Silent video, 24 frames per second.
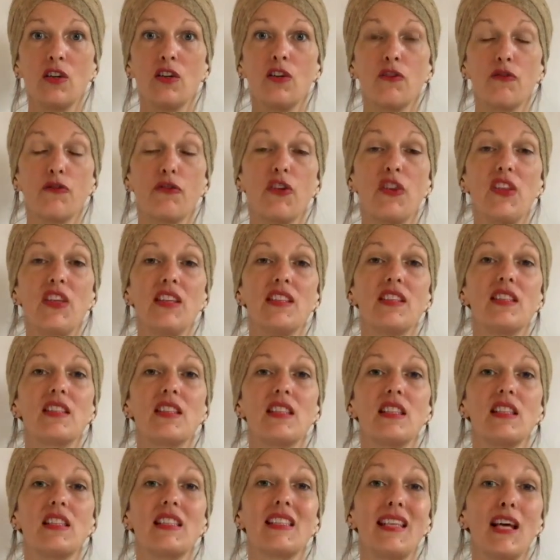for this
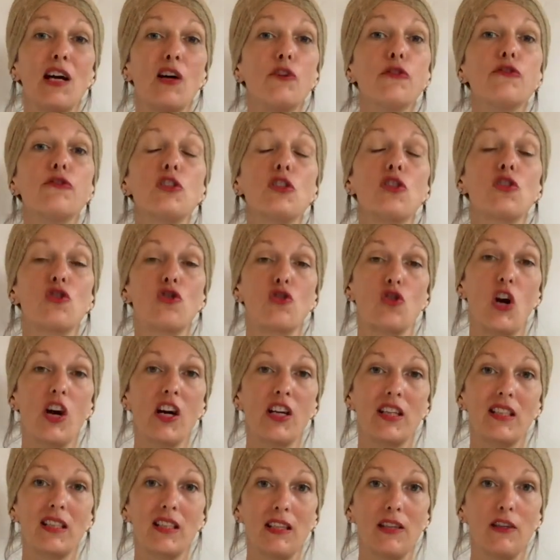
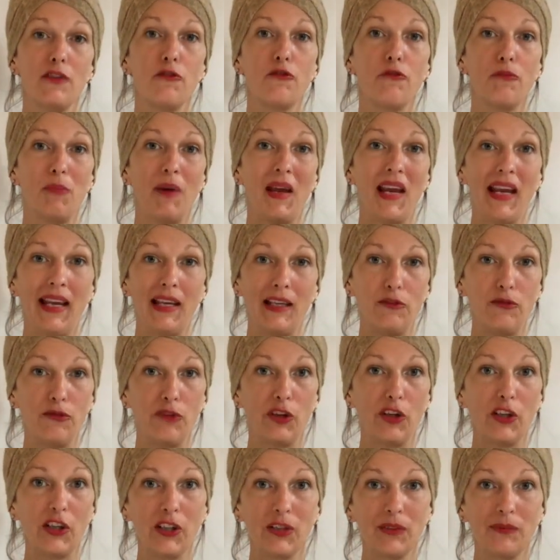self-destructive
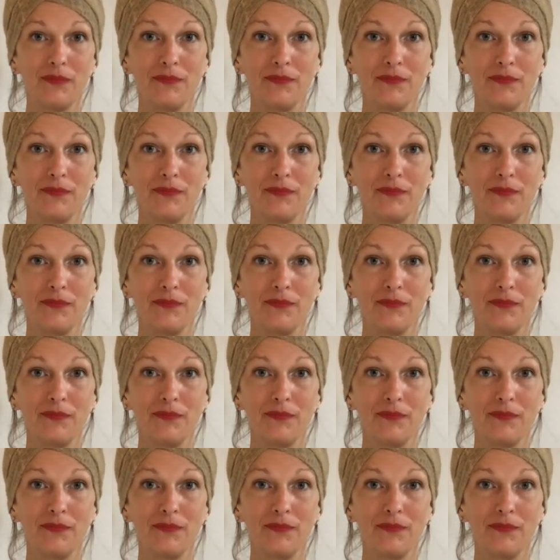behavior.